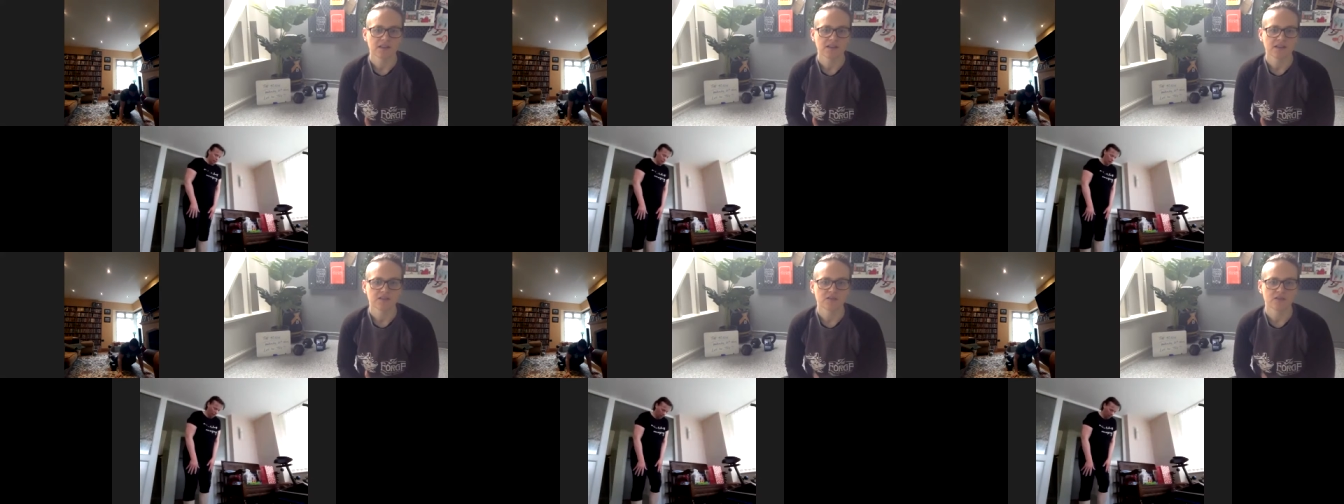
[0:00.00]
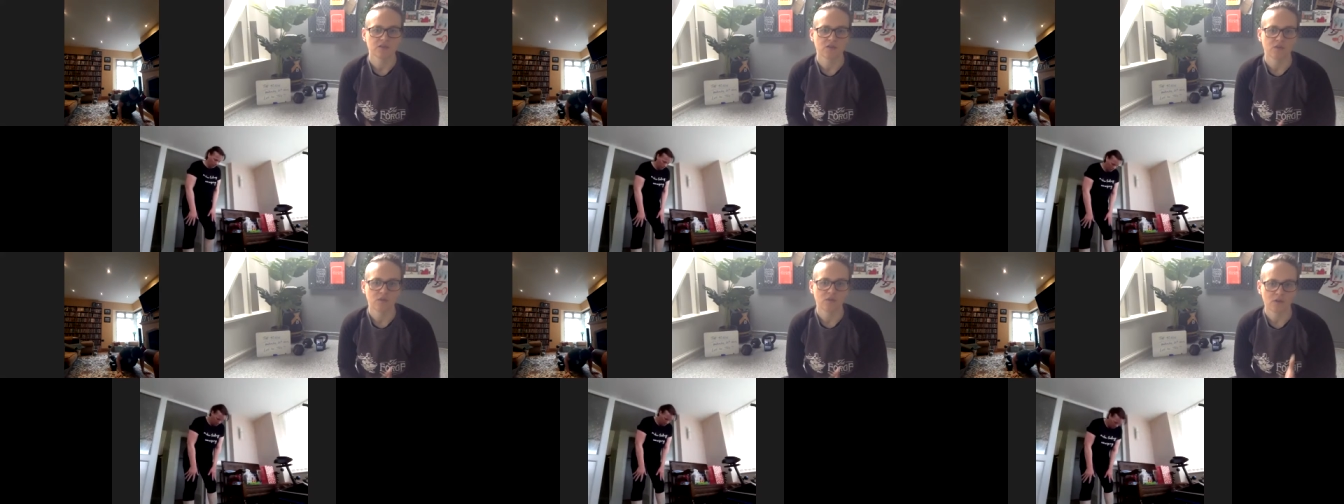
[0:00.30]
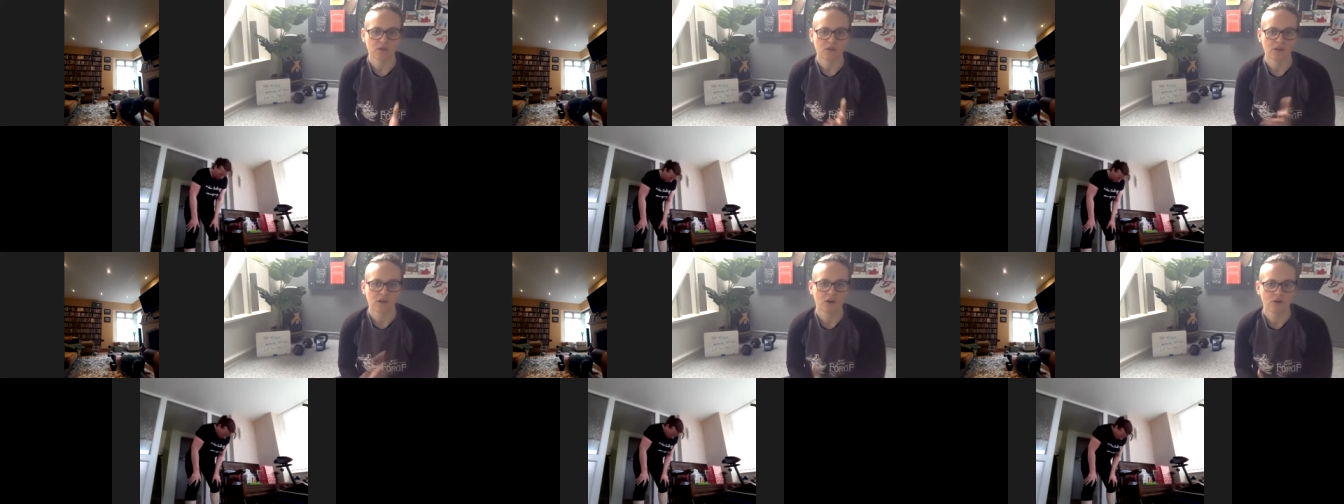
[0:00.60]
So
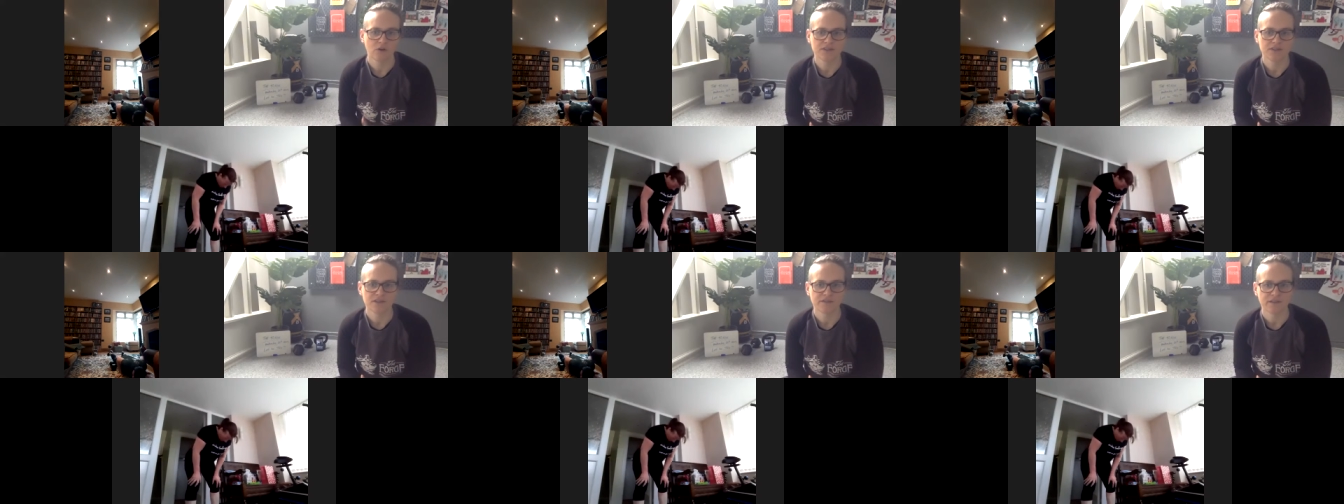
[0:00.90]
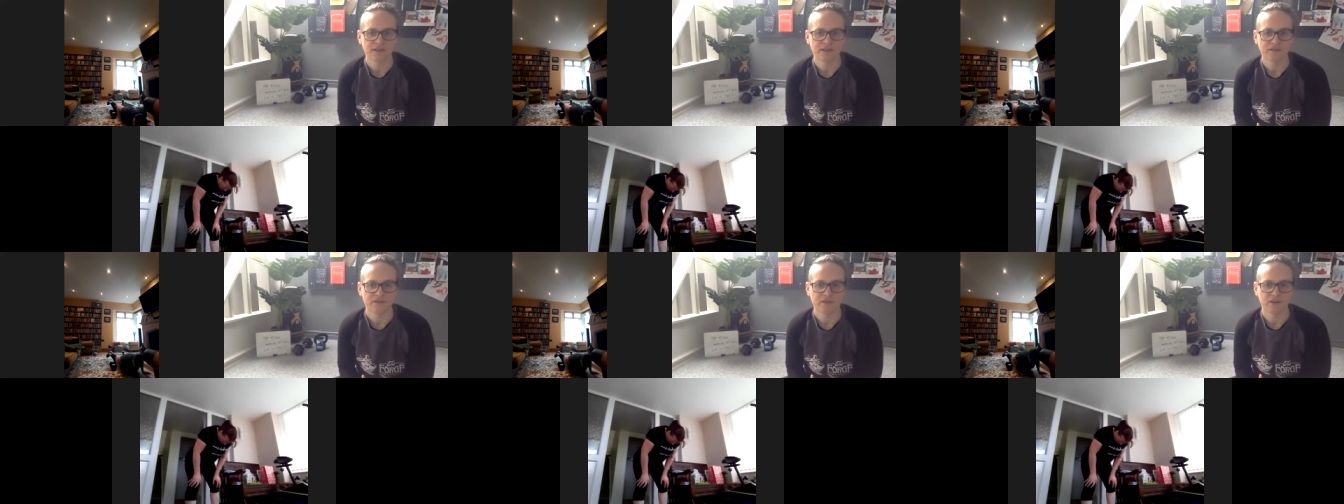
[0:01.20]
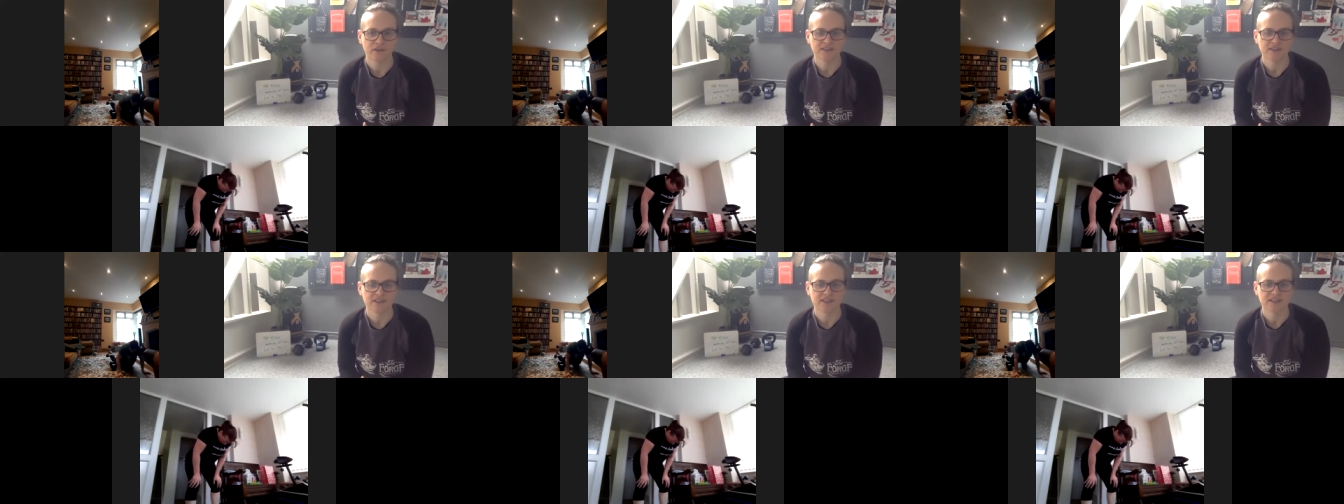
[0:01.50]
loads of
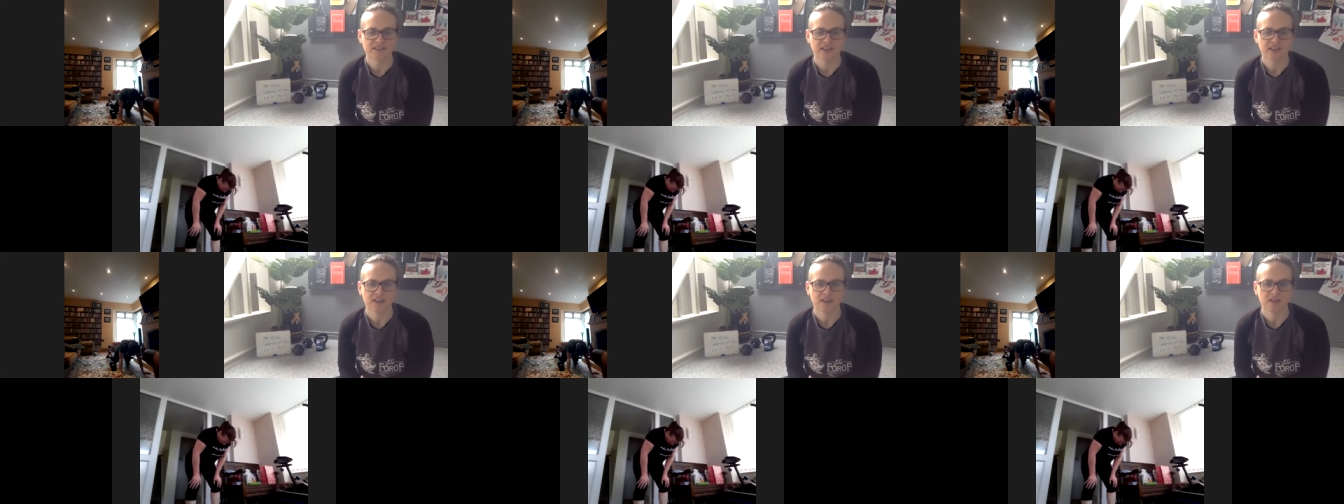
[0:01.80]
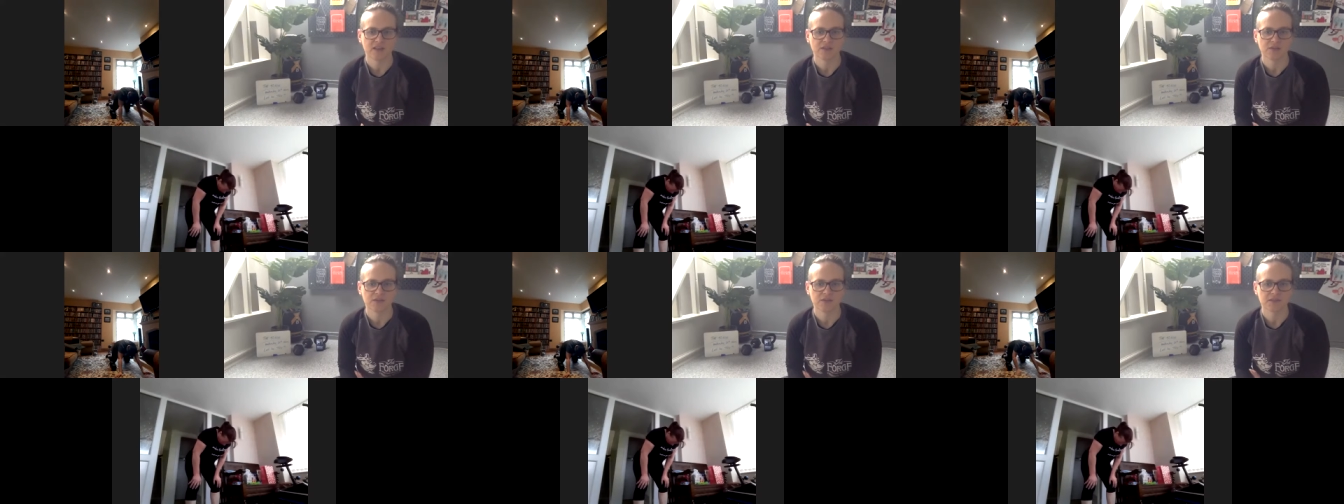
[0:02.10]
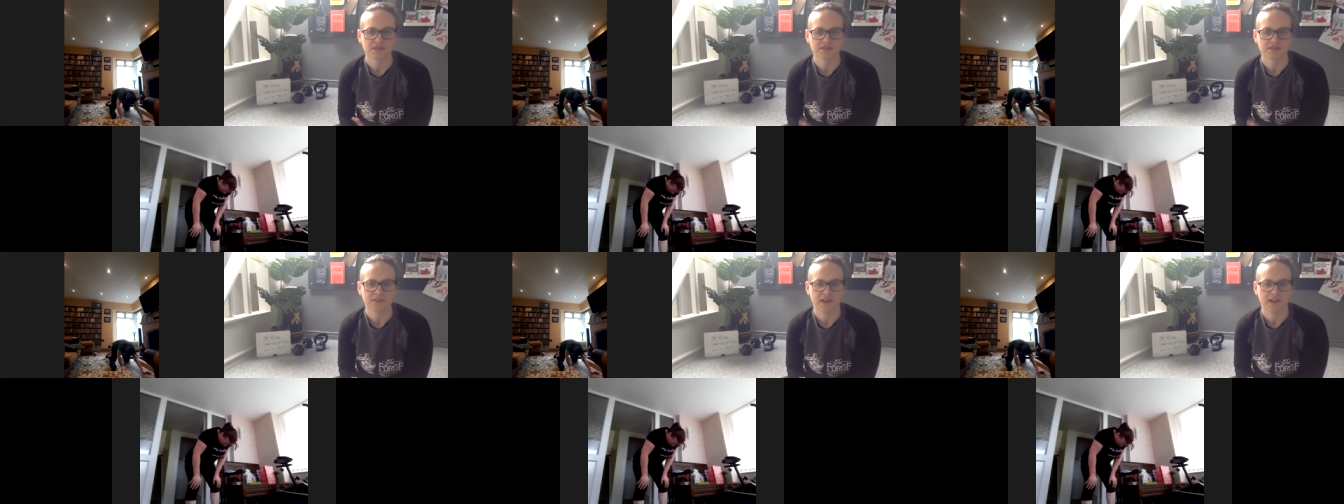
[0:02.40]
effort to cycle those
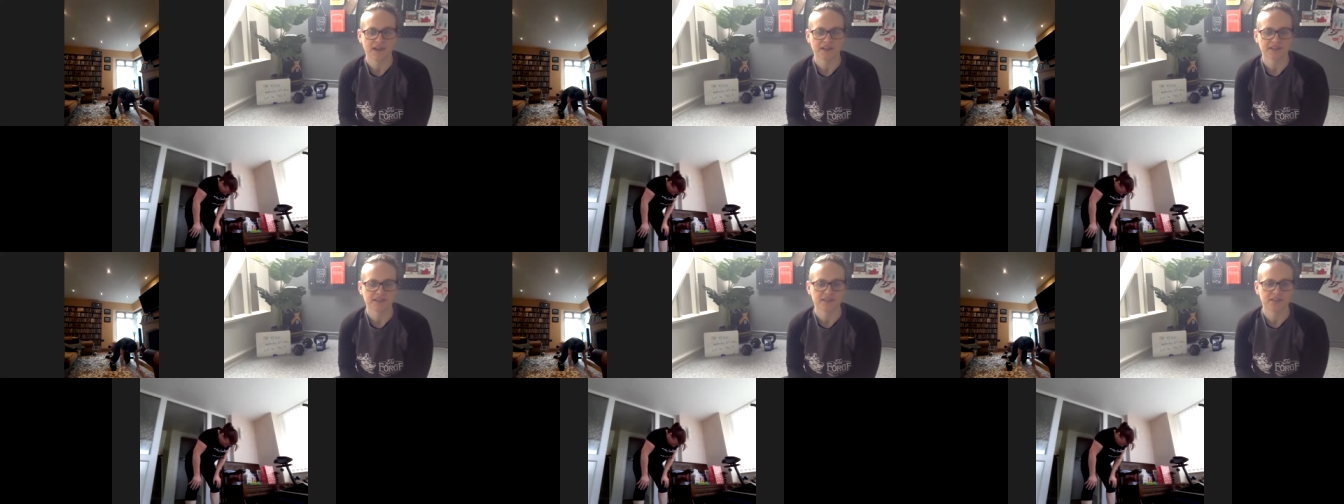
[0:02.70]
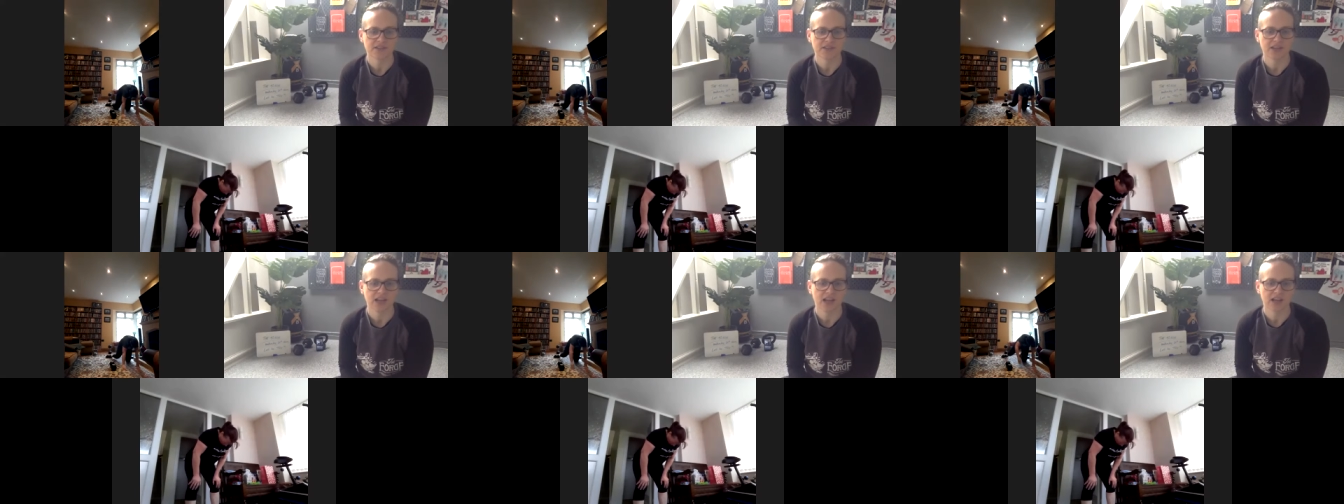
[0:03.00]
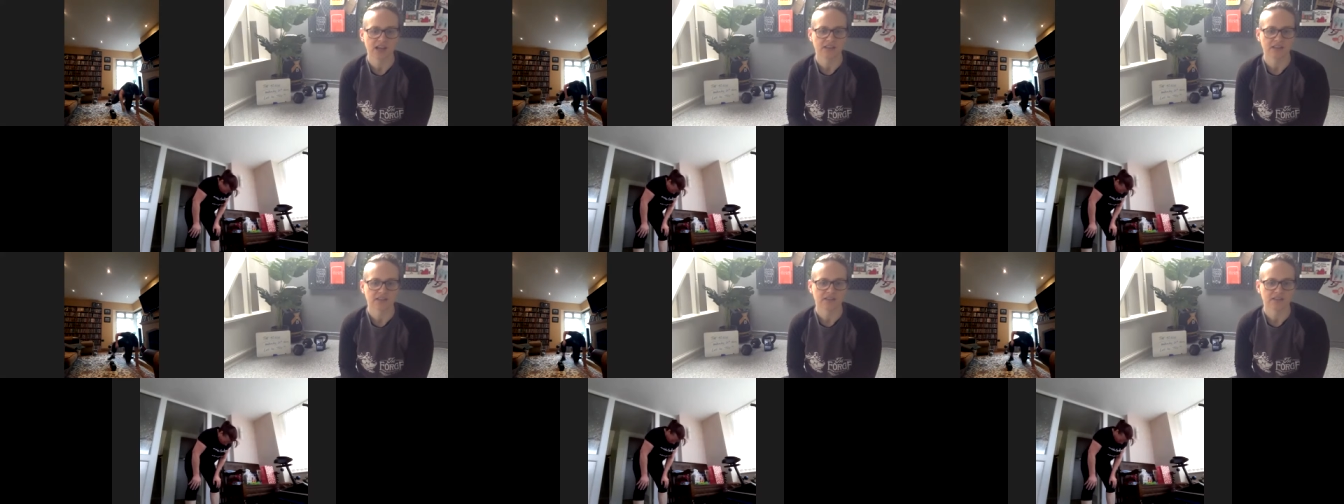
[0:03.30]
as fast as you can.